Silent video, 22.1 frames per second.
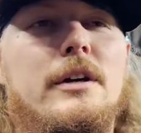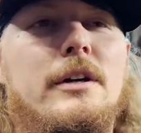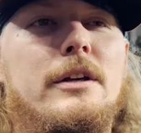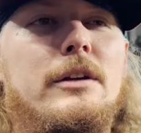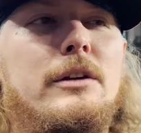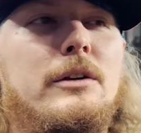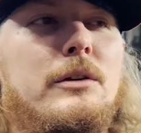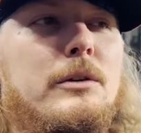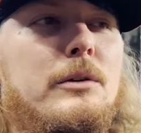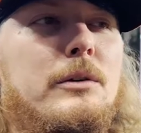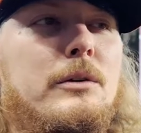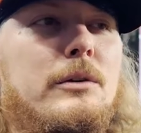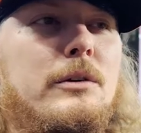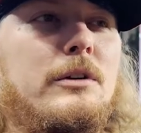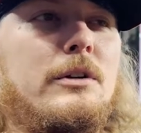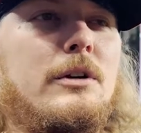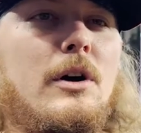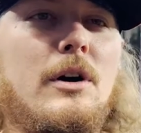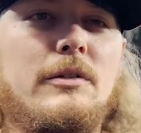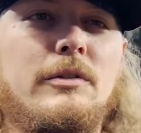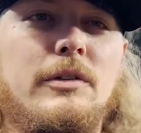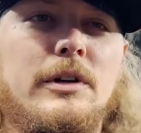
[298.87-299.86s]
you
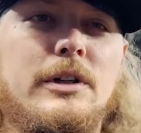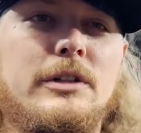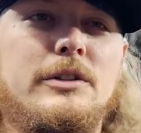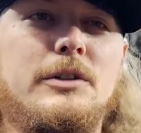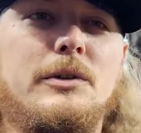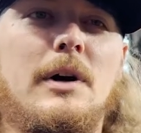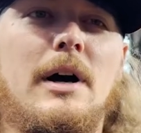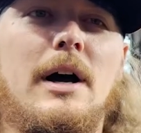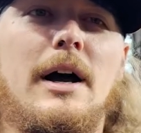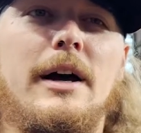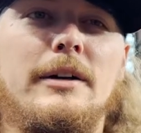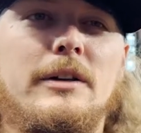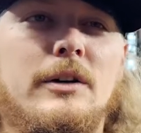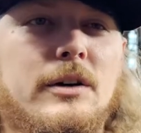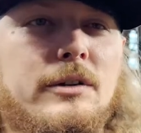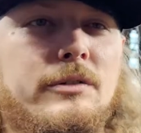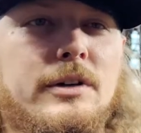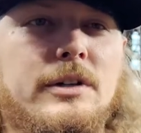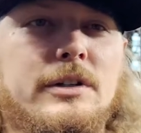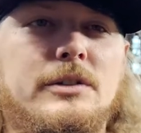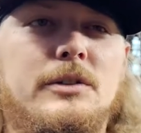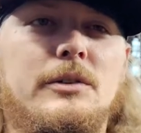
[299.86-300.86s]
don't ever get too high, don't
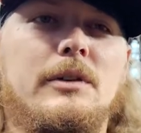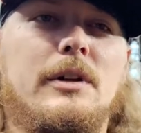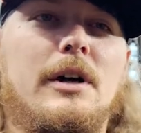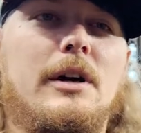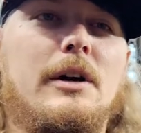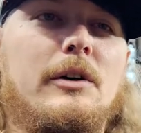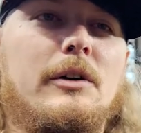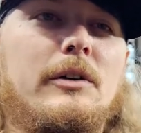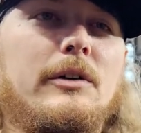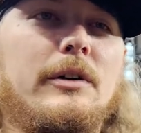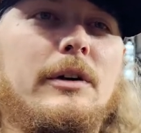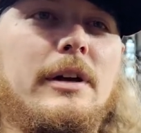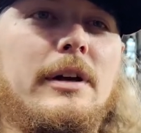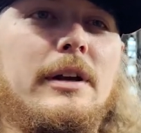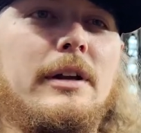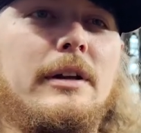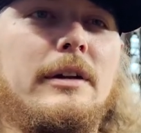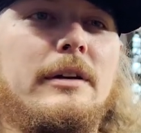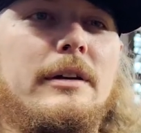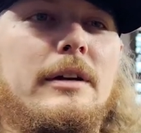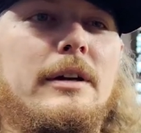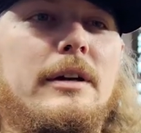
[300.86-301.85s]
ever get too low.
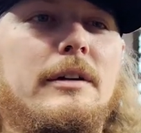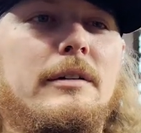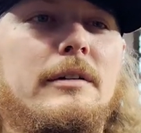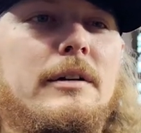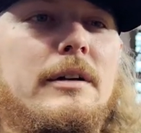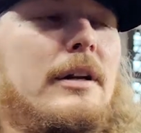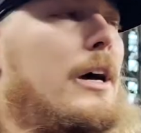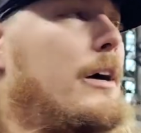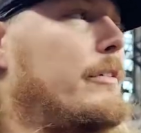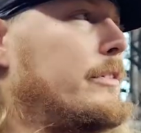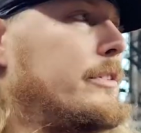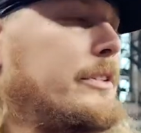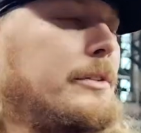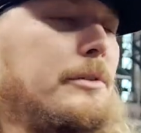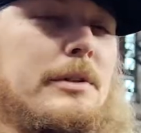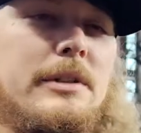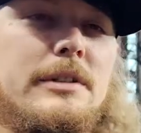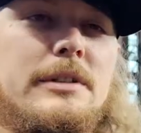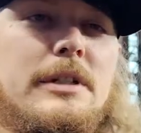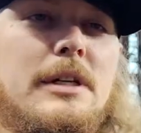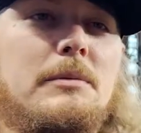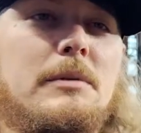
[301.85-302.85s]
And obviously with
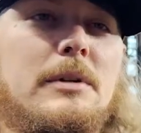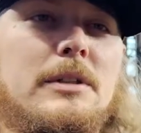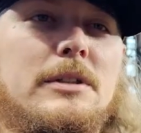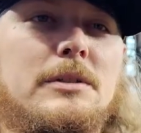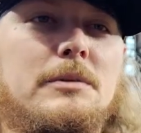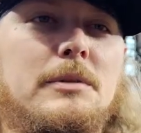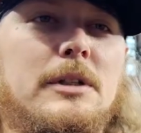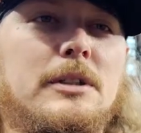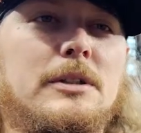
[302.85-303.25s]
a team that's